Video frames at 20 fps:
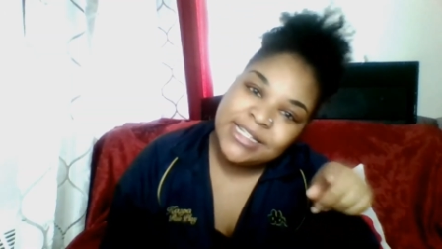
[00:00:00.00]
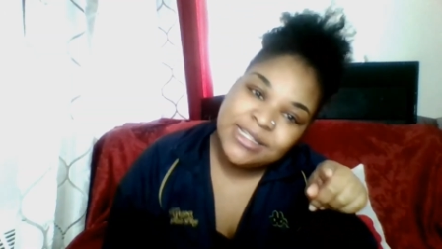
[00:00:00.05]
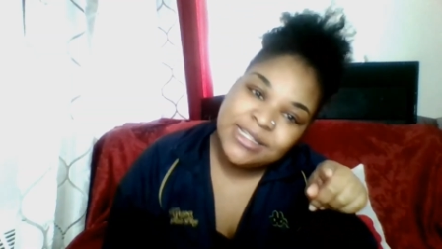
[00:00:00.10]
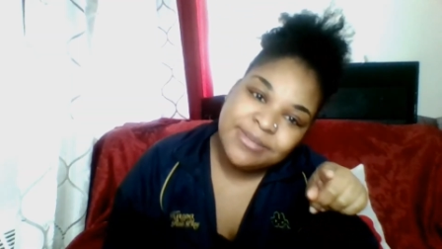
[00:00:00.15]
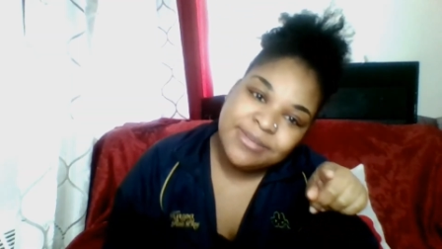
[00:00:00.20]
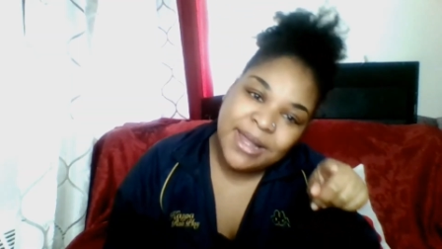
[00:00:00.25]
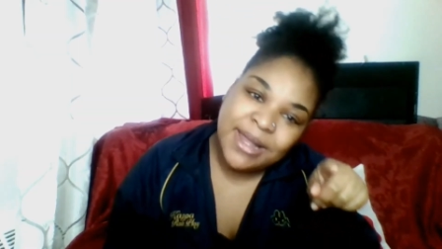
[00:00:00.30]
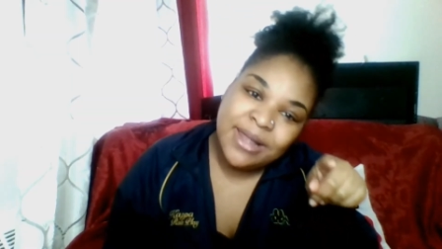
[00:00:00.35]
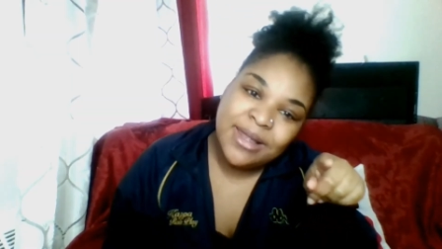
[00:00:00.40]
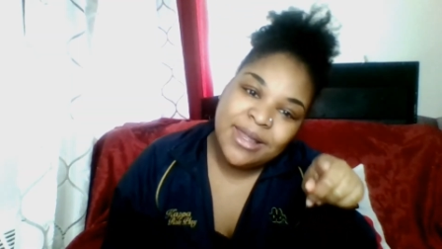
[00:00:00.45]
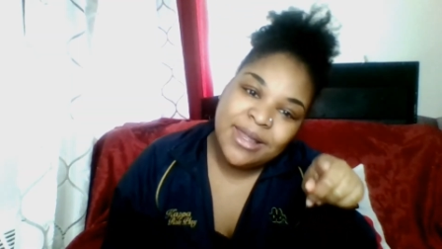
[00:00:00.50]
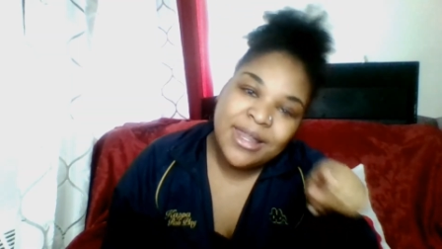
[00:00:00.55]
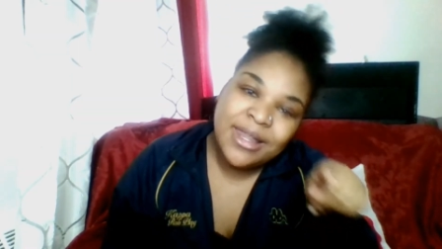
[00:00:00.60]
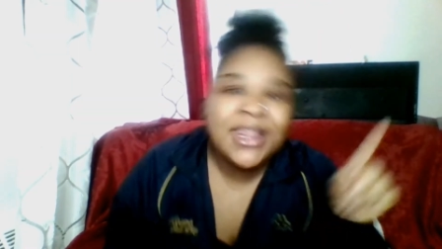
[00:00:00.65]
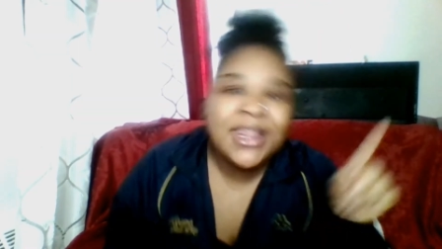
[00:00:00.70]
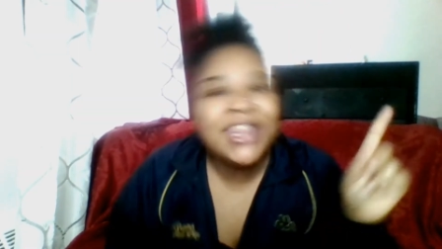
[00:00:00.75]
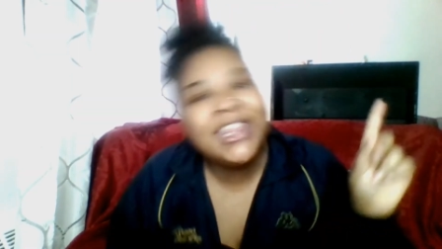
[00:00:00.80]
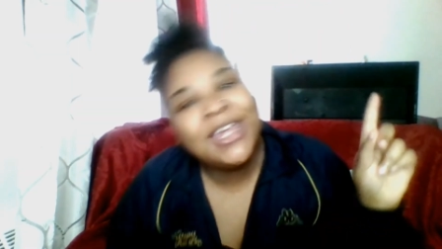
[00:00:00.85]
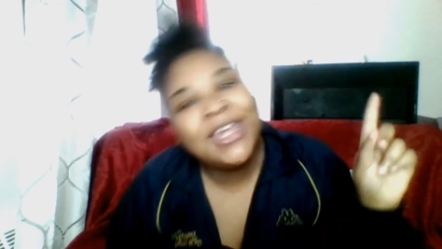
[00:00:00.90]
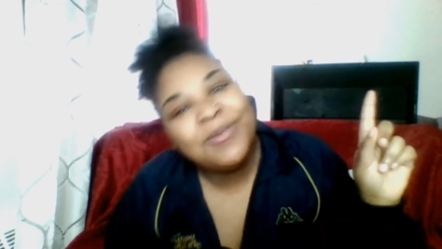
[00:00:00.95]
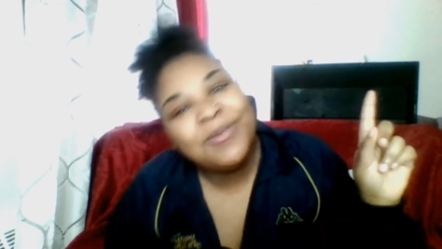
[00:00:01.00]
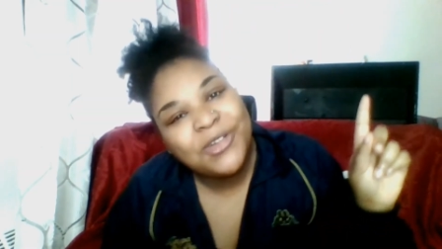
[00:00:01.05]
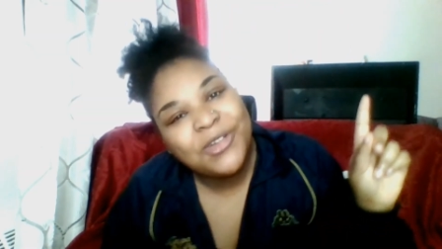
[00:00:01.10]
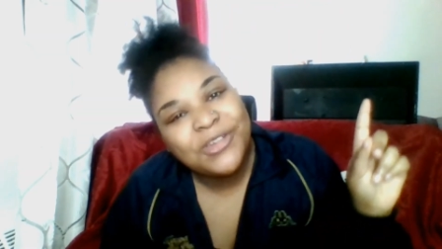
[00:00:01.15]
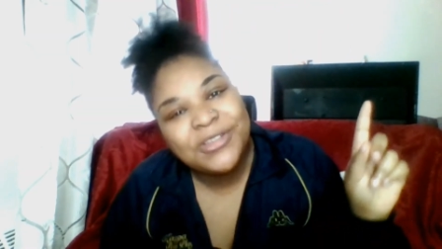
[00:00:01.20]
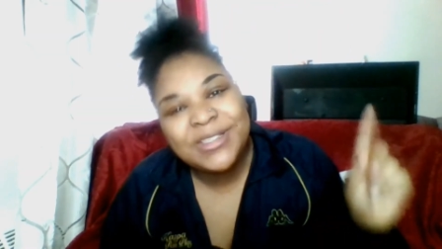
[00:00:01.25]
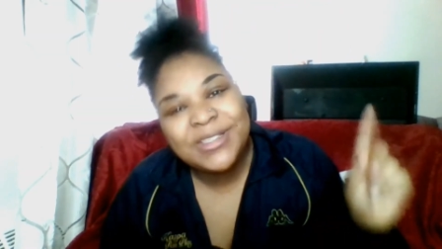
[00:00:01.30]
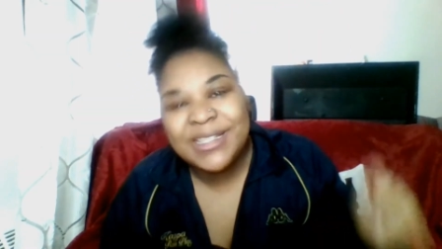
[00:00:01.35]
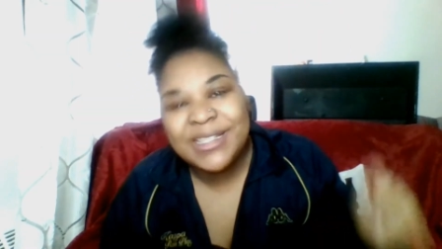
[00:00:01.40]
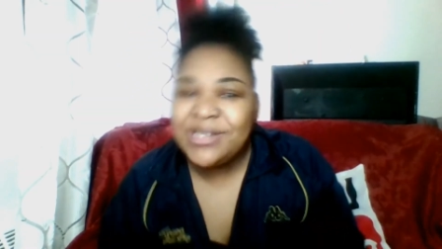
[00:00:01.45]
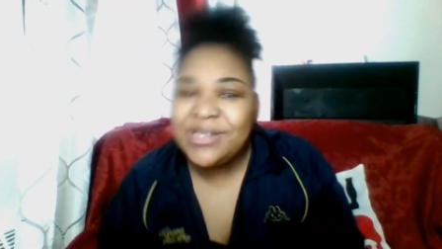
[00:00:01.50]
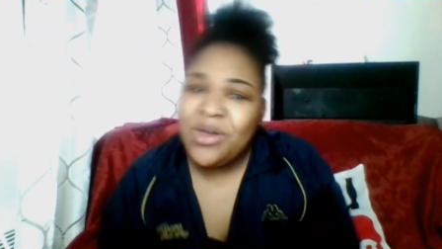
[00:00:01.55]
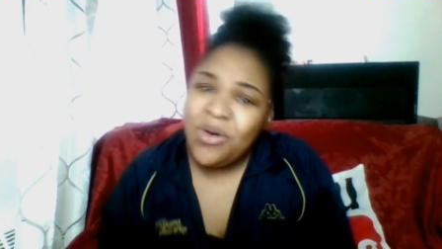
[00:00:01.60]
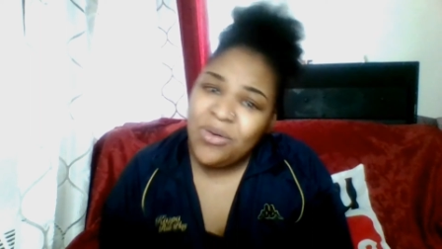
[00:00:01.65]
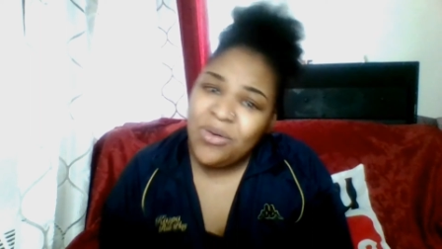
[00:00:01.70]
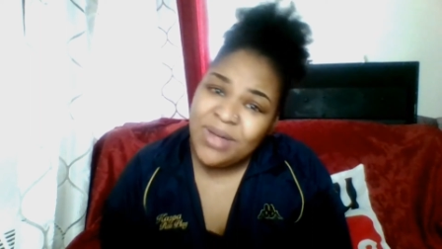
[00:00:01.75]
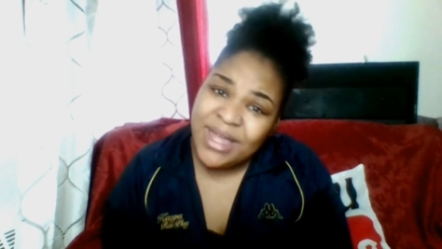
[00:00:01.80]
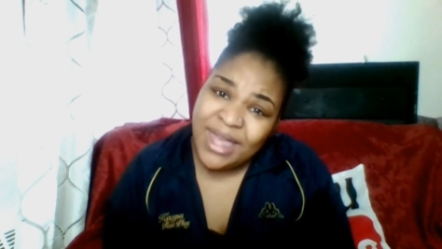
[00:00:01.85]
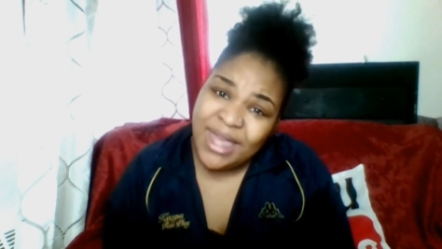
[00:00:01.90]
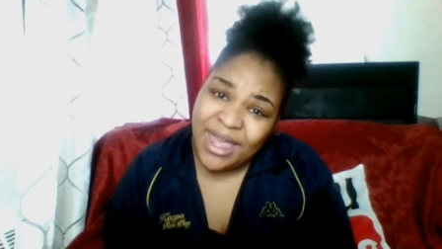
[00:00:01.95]
smell them roses.
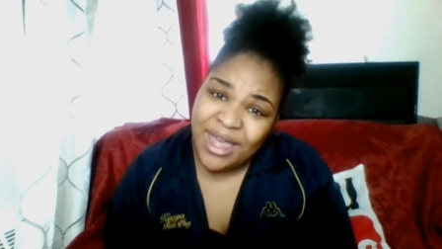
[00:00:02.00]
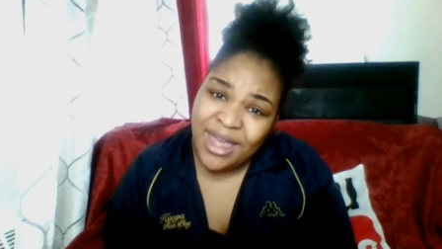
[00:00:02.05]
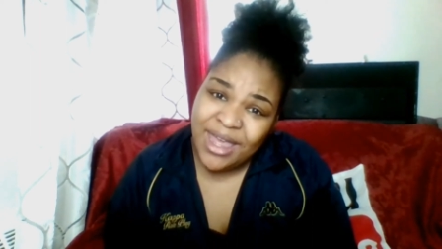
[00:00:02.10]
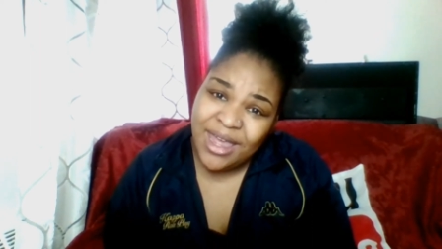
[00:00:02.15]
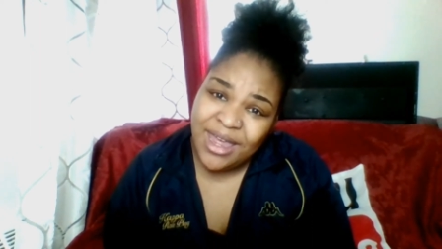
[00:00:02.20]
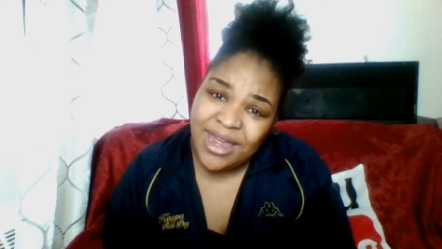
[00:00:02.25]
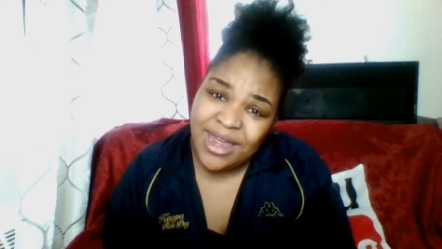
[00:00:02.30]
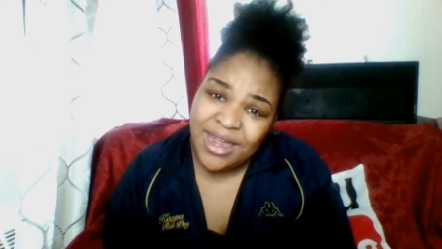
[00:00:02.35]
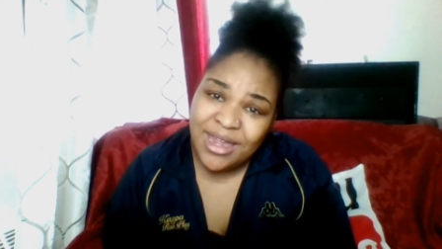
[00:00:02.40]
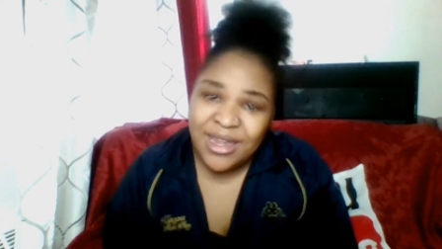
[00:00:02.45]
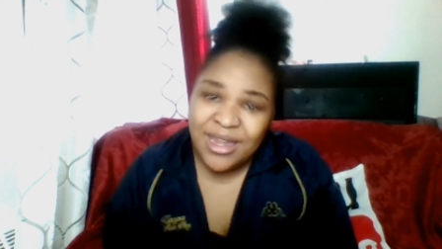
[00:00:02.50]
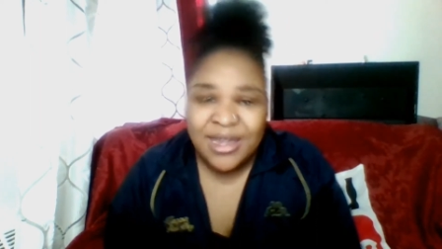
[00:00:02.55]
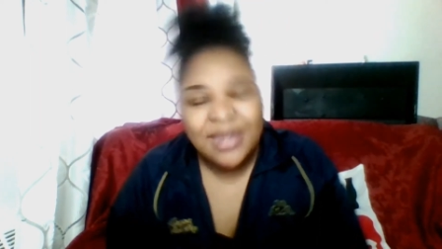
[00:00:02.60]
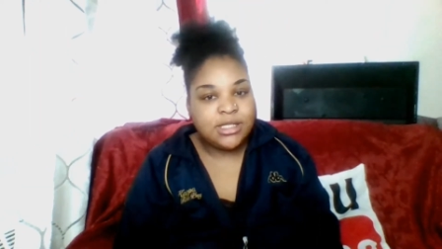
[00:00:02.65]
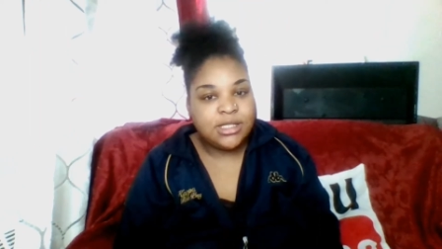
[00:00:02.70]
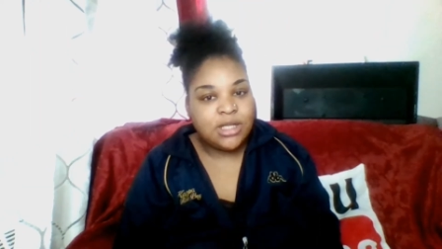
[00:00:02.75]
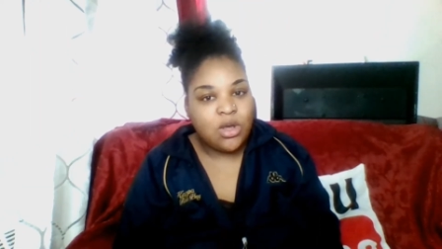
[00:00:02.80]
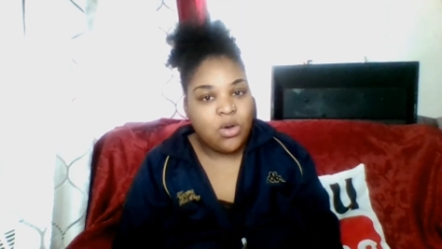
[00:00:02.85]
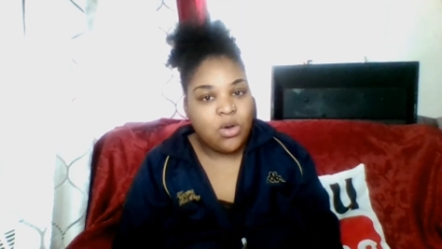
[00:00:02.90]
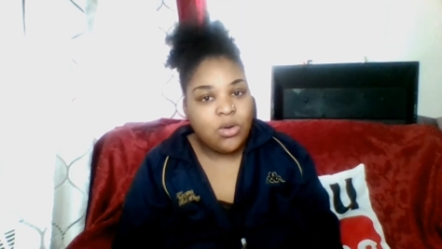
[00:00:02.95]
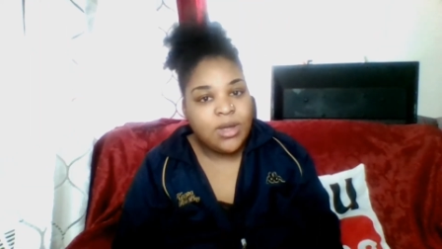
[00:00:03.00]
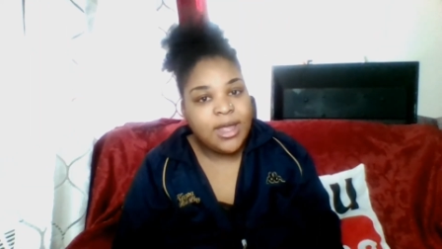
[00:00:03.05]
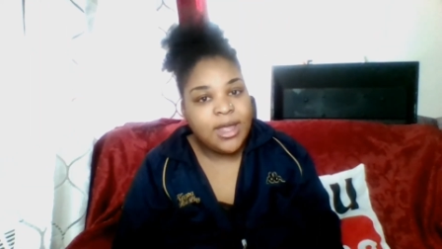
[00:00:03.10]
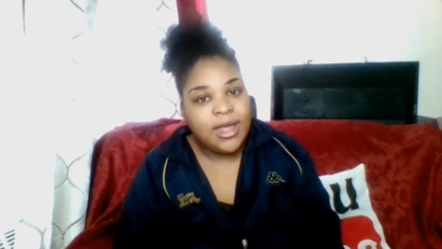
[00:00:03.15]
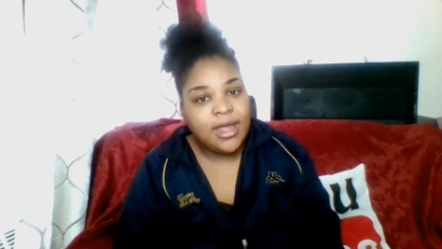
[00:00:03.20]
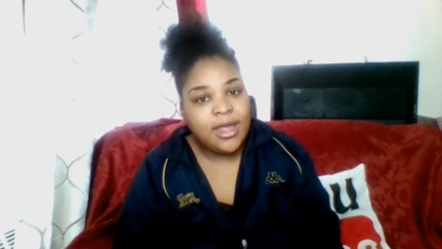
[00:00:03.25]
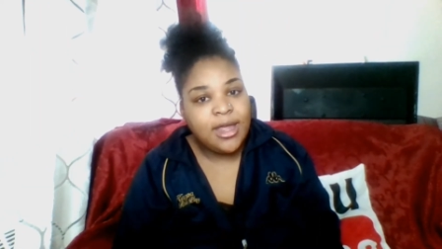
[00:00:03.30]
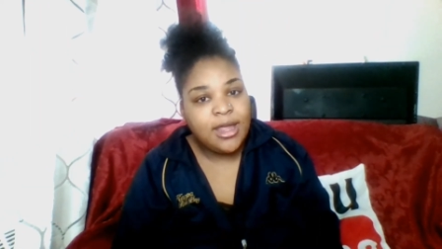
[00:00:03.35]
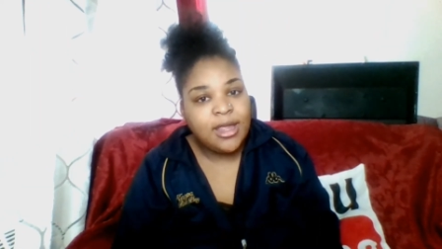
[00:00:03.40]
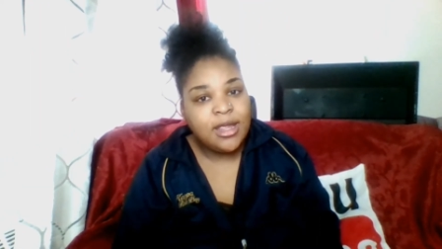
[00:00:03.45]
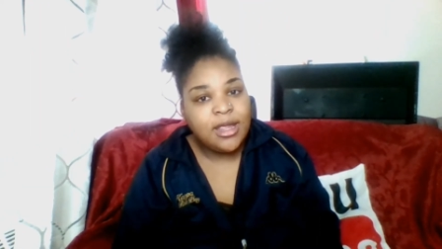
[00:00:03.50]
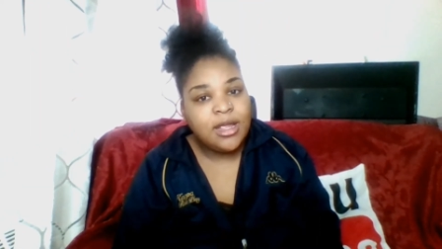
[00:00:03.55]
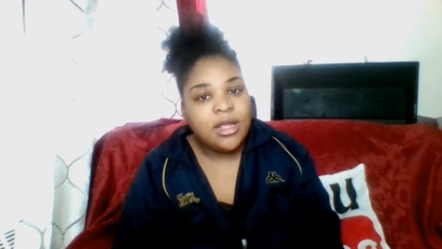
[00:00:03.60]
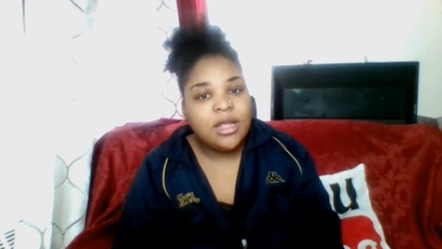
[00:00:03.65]
Okay. Okay.